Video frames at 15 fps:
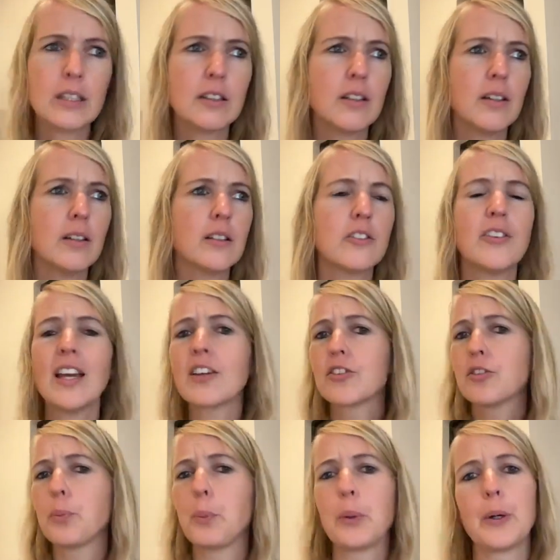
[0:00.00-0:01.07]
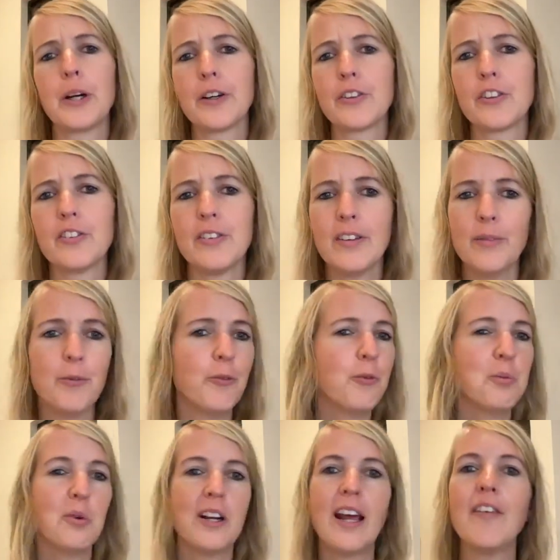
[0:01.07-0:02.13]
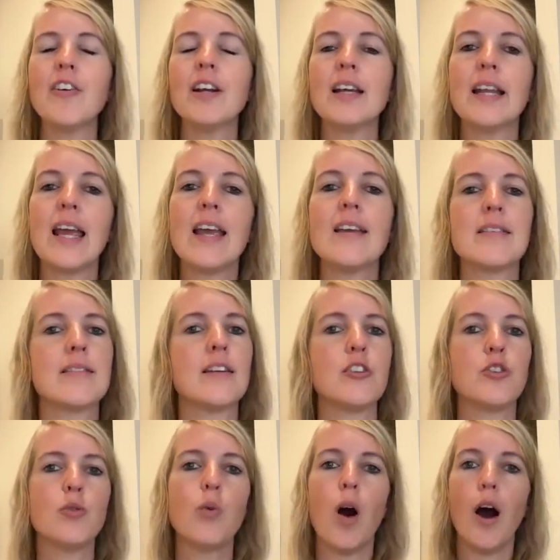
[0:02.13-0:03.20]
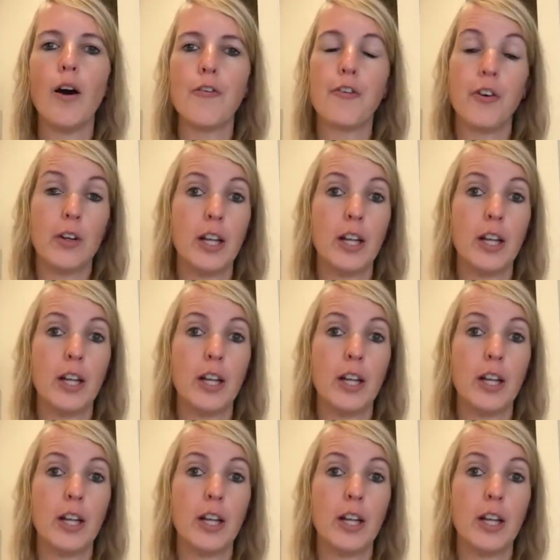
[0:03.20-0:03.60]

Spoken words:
the tech support, whatever it is that you offer,